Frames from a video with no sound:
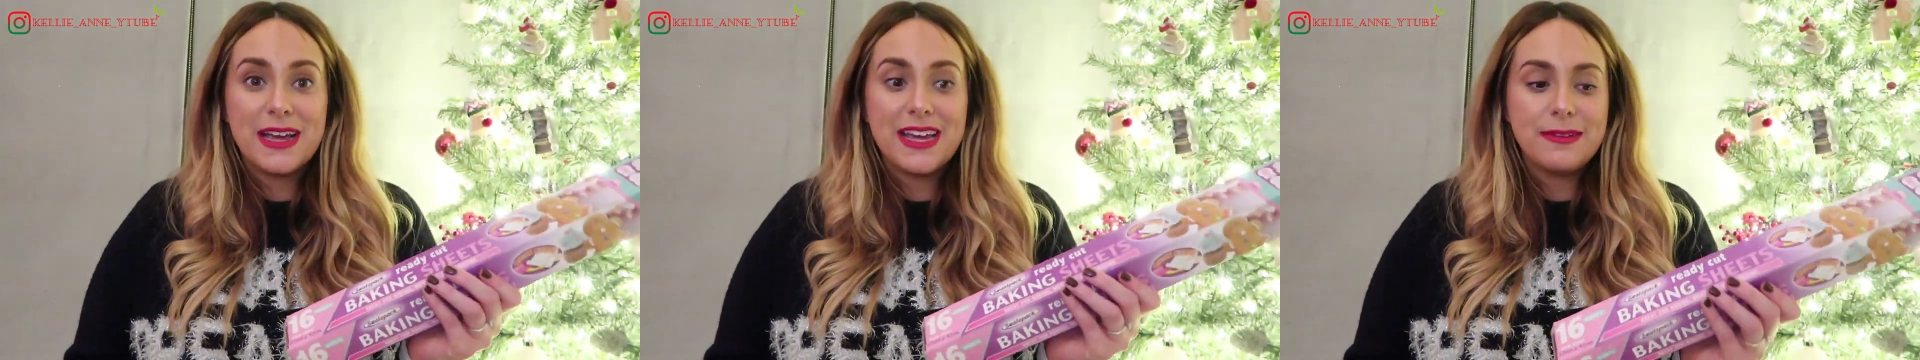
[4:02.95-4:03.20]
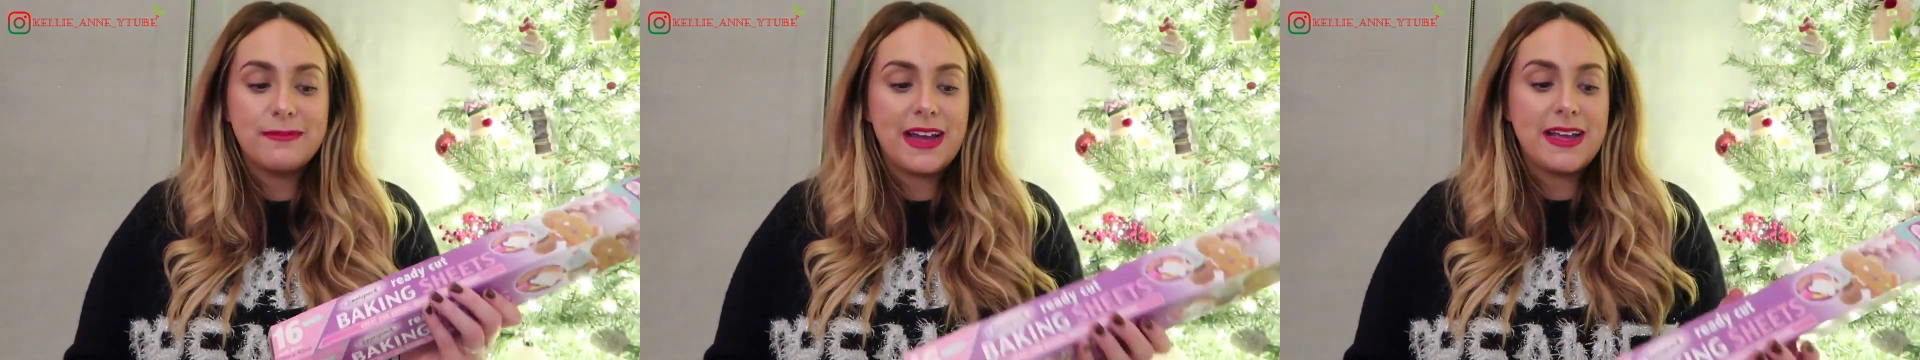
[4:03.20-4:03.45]

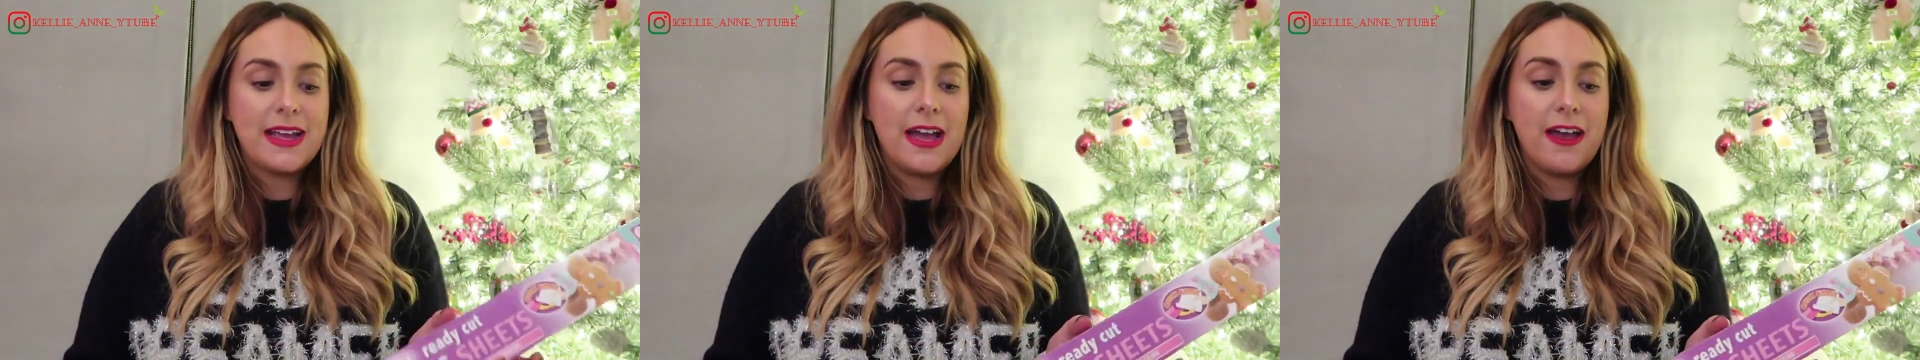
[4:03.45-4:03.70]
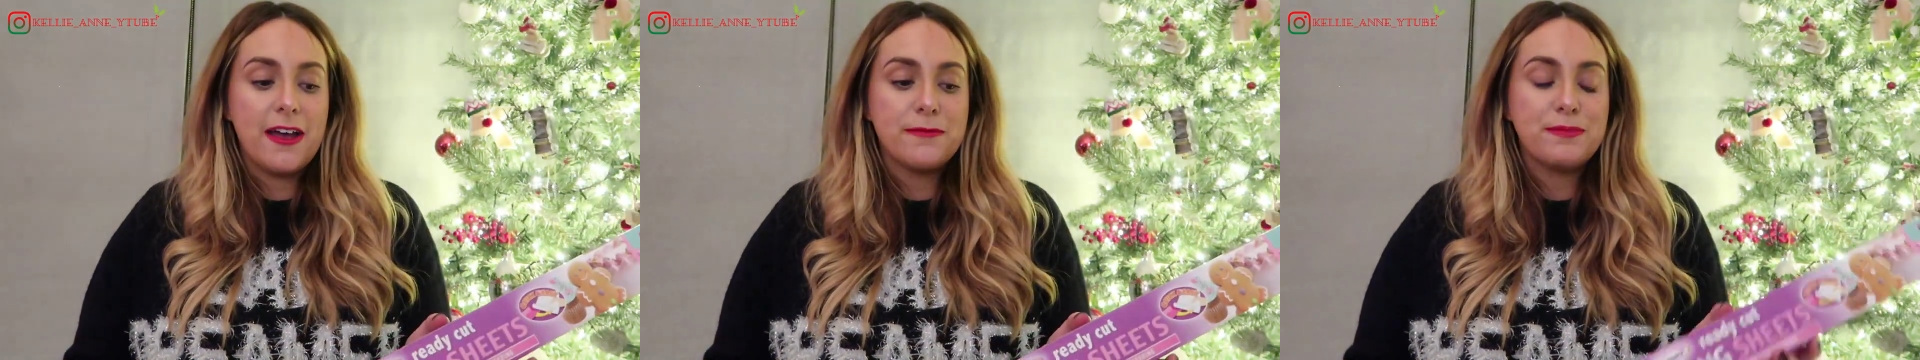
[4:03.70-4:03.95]

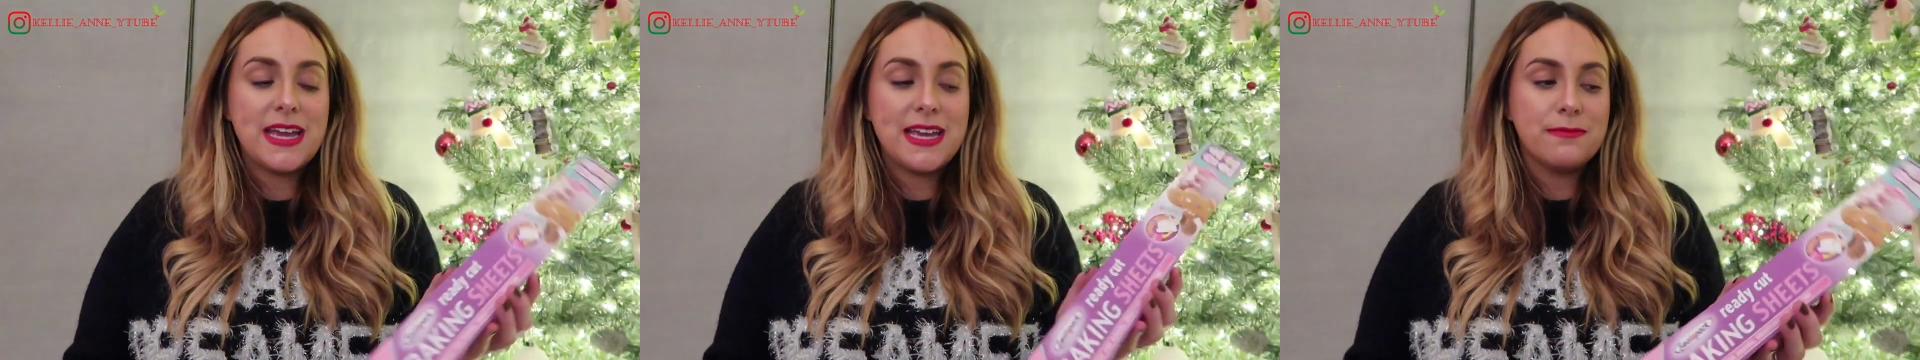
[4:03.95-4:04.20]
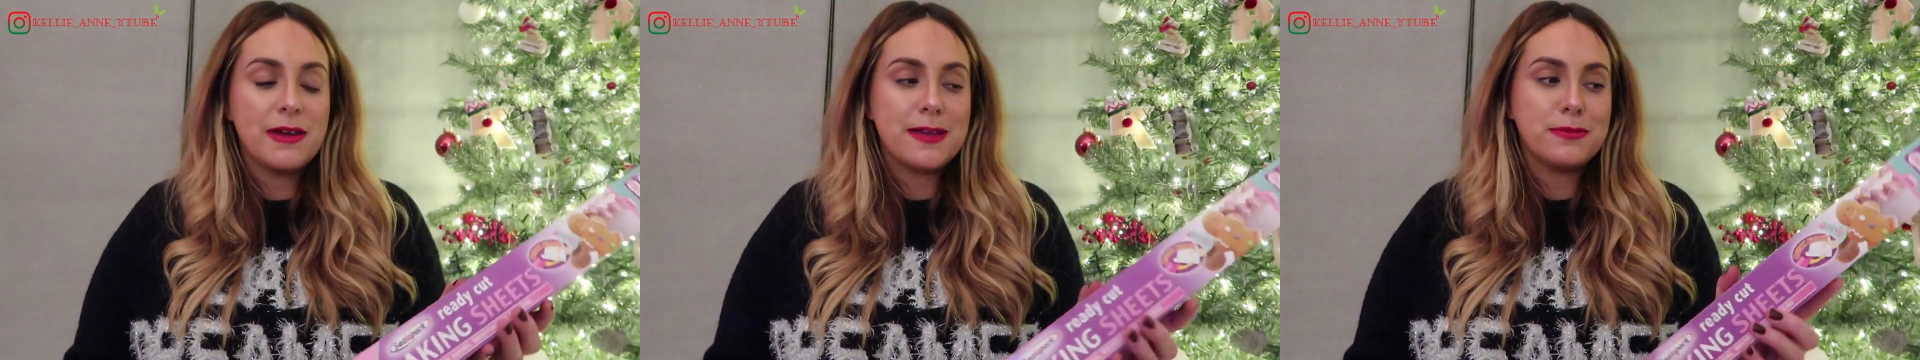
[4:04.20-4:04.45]

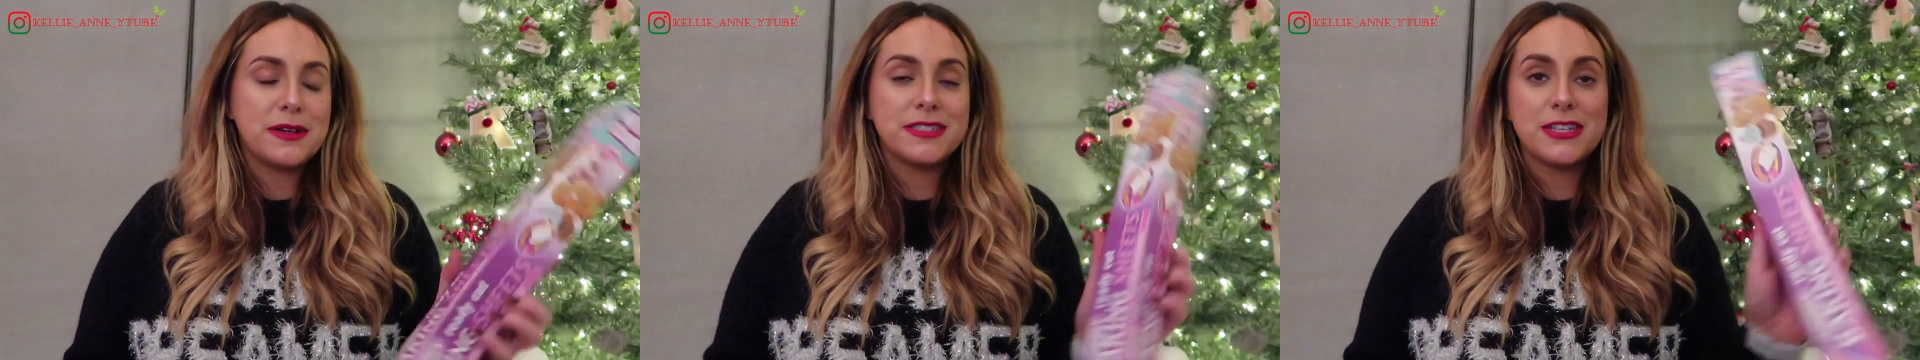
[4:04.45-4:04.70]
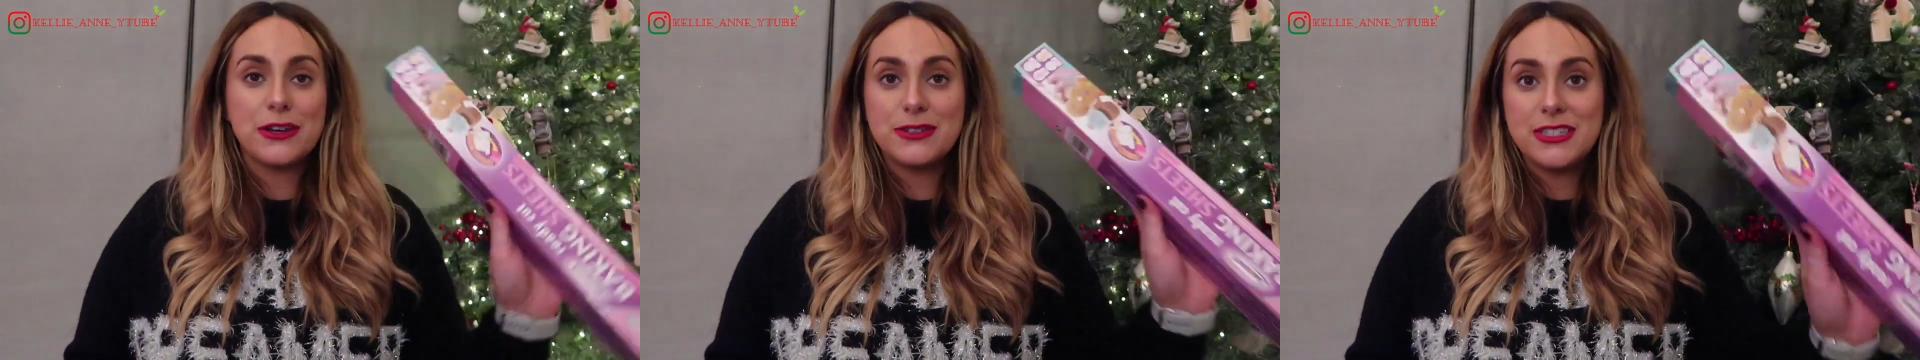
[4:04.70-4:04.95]
baking paper,
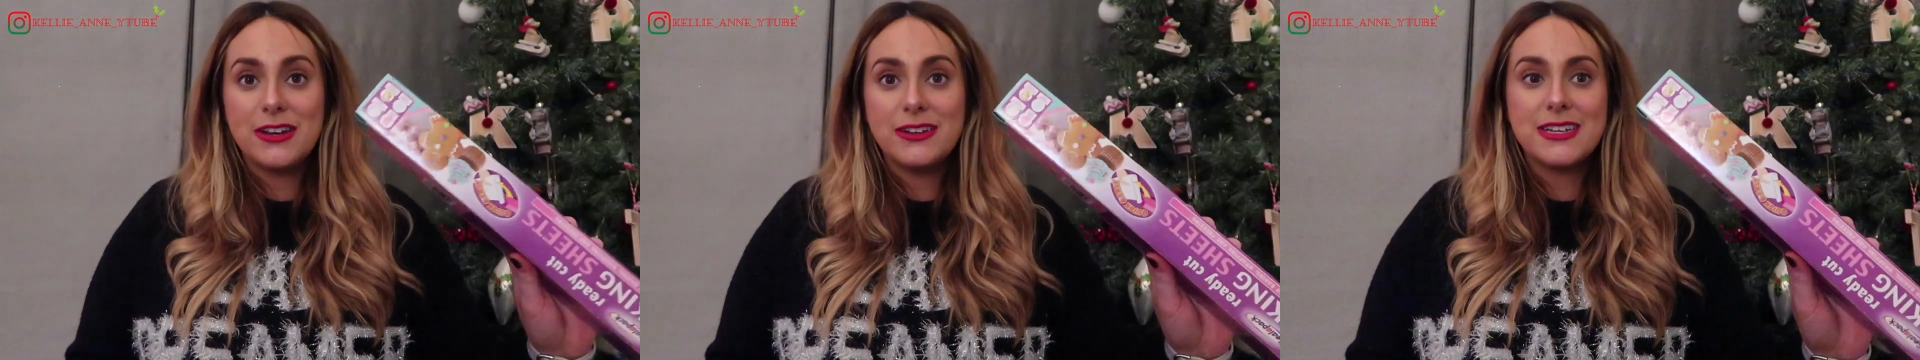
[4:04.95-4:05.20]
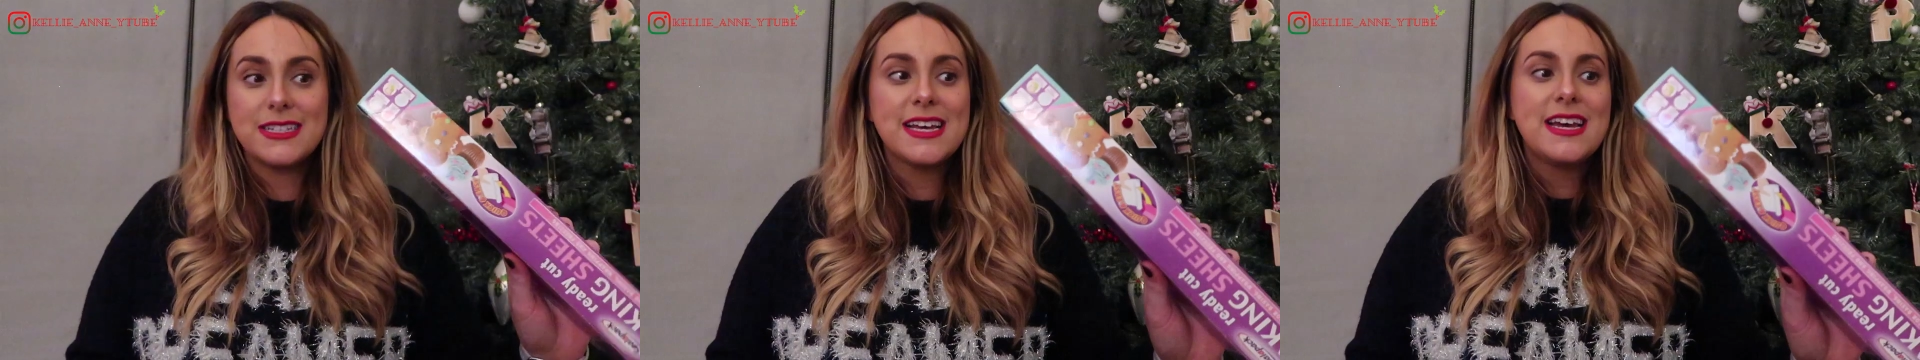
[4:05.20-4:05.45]
so as
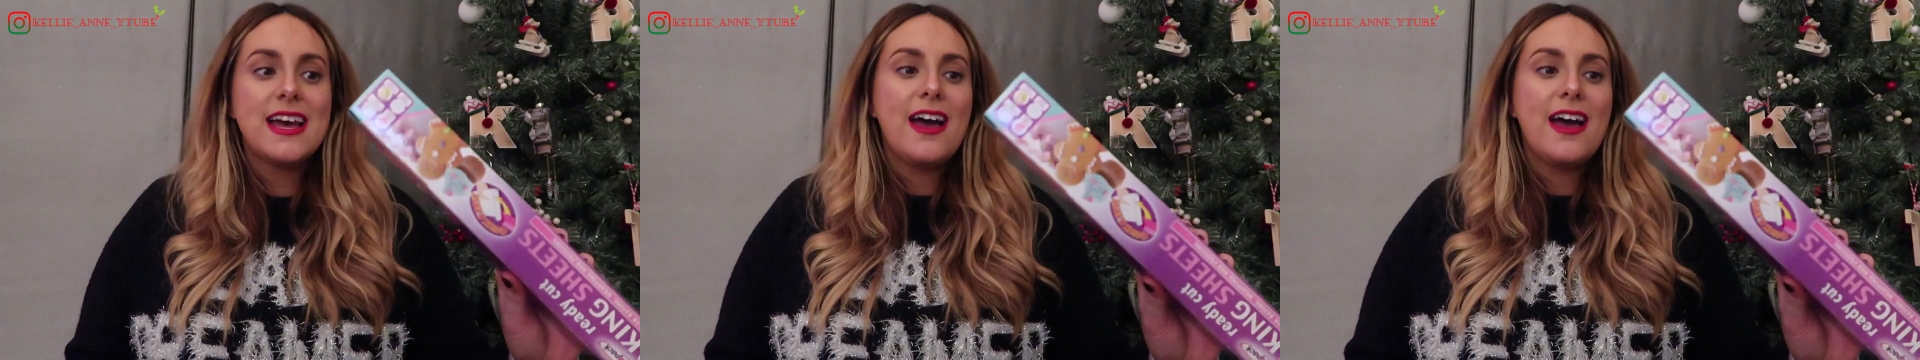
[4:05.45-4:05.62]
soon as